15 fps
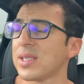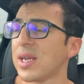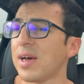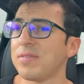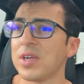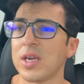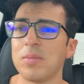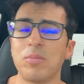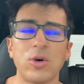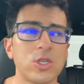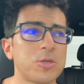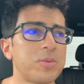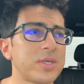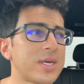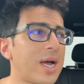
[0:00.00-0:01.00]
And I've done it
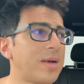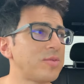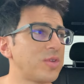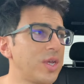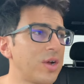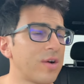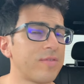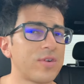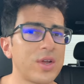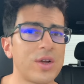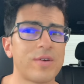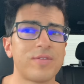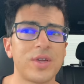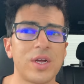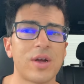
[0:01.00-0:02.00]
multiple times, year over
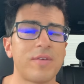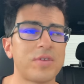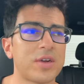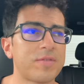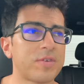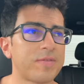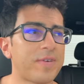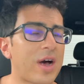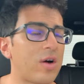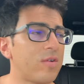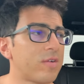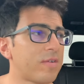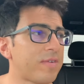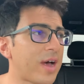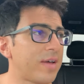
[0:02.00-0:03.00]
year over year. I've done it for five,
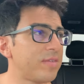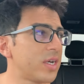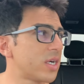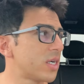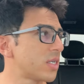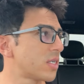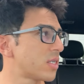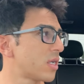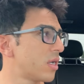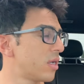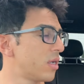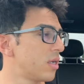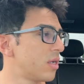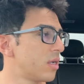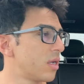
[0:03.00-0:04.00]
over five years.
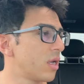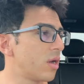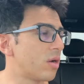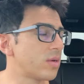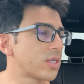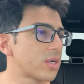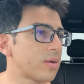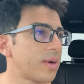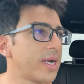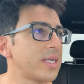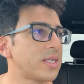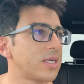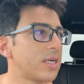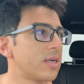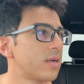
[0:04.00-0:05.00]
You know, it's
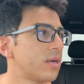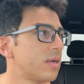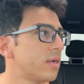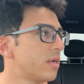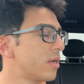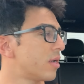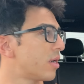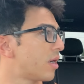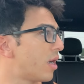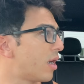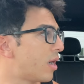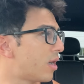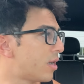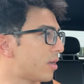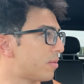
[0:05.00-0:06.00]
crazy.
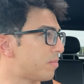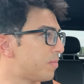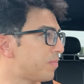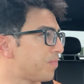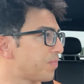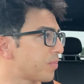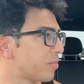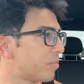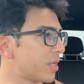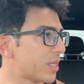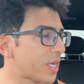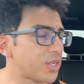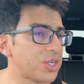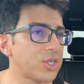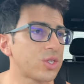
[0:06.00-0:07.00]
Um, but
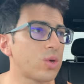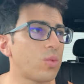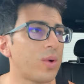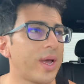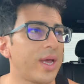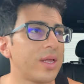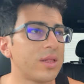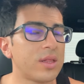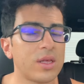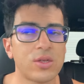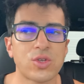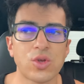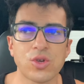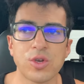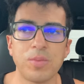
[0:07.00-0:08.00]
that's just the way that
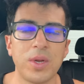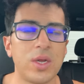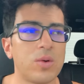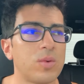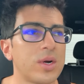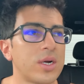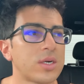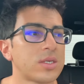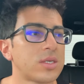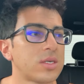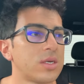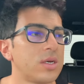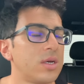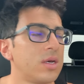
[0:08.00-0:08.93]
social media works.